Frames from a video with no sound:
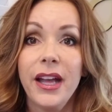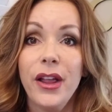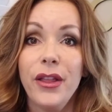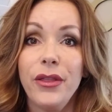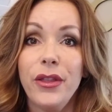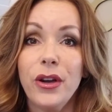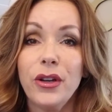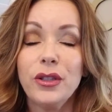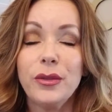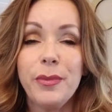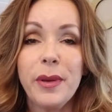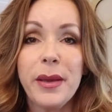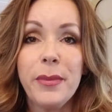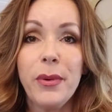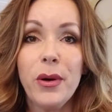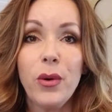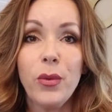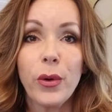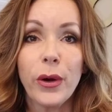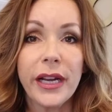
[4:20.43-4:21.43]
Those
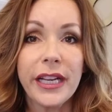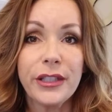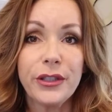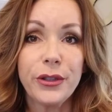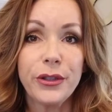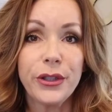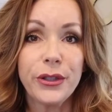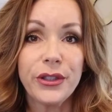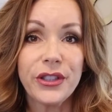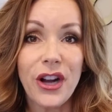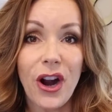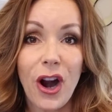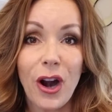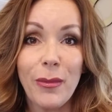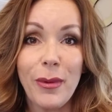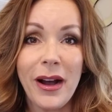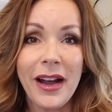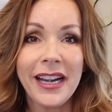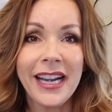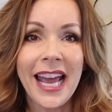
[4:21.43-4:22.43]
people were introduced to
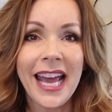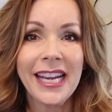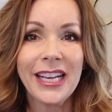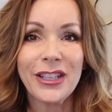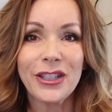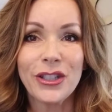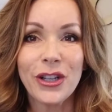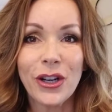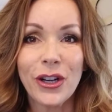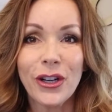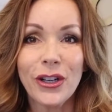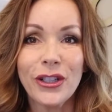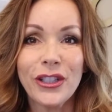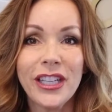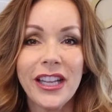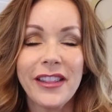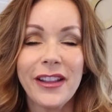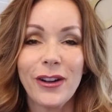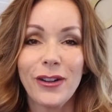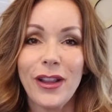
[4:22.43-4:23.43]
Arbonne and it turned
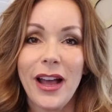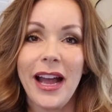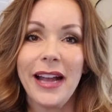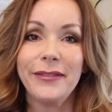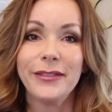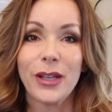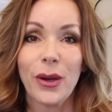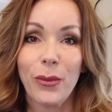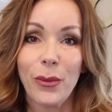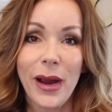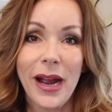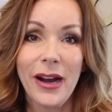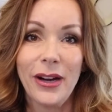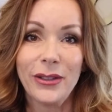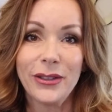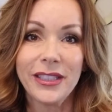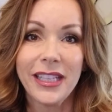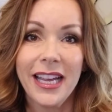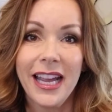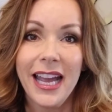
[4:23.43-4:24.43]
their lives
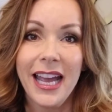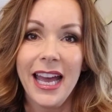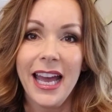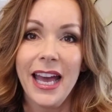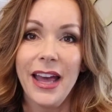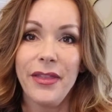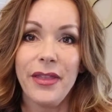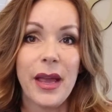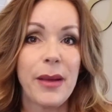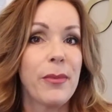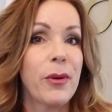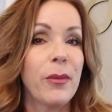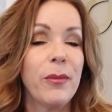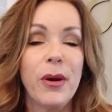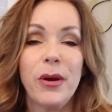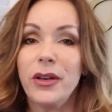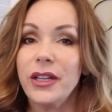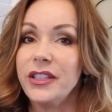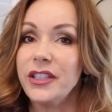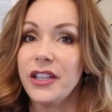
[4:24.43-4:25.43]
around. They
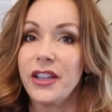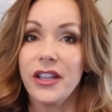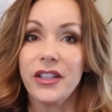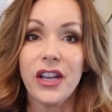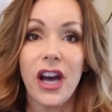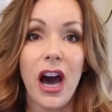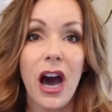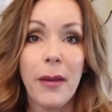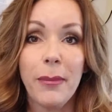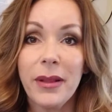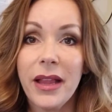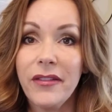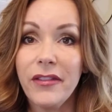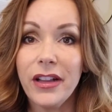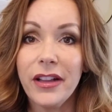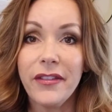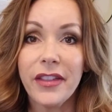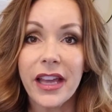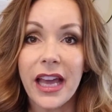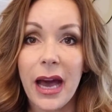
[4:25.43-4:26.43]
promoted to the top level
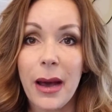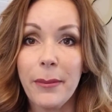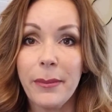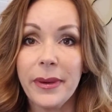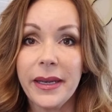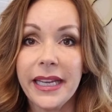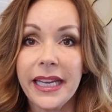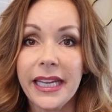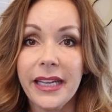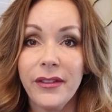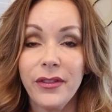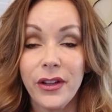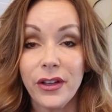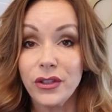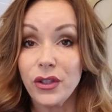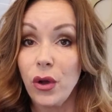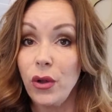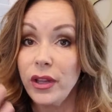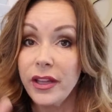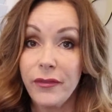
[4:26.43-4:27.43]
of the company. There's
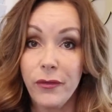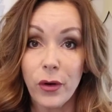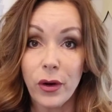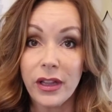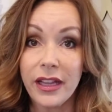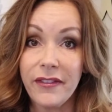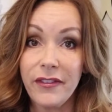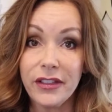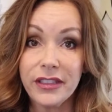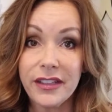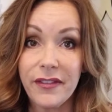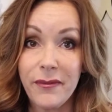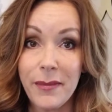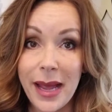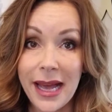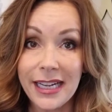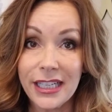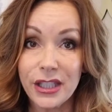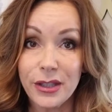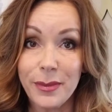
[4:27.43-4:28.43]
only 4 levels of
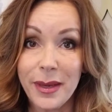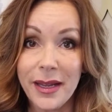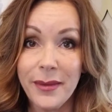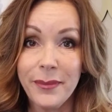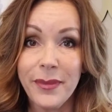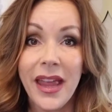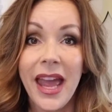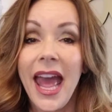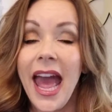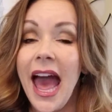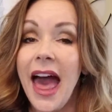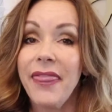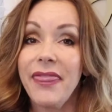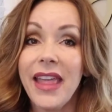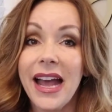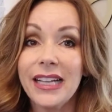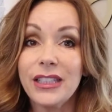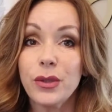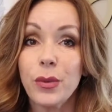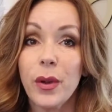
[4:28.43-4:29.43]
management, and
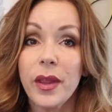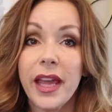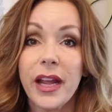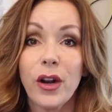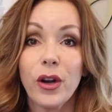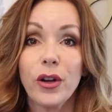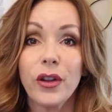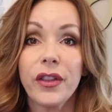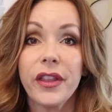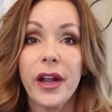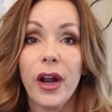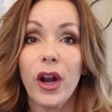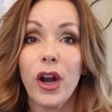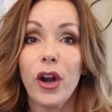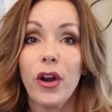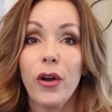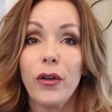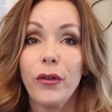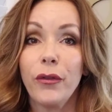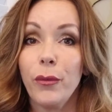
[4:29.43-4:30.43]
that's where they earned
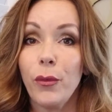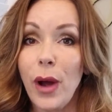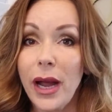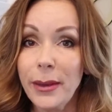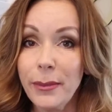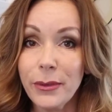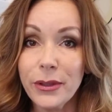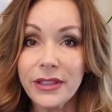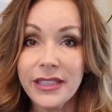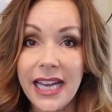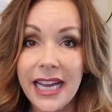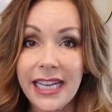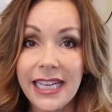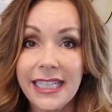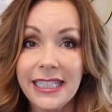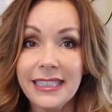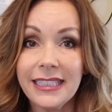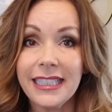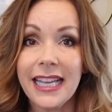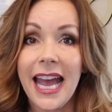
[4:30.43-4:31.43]
their white
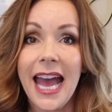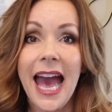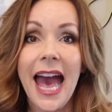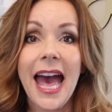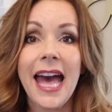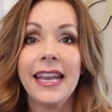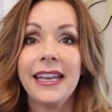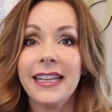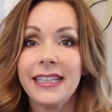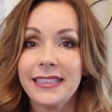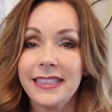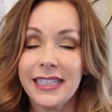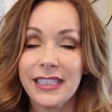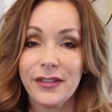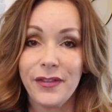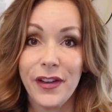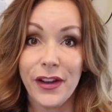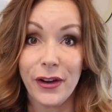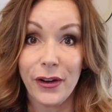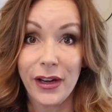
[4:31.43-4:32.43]
Mercedes and a
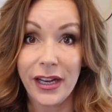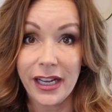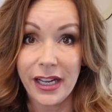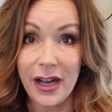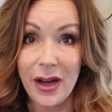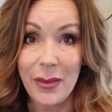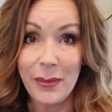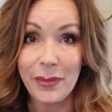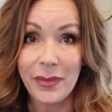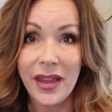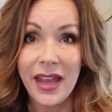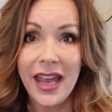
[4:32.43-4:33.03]
6-figure income.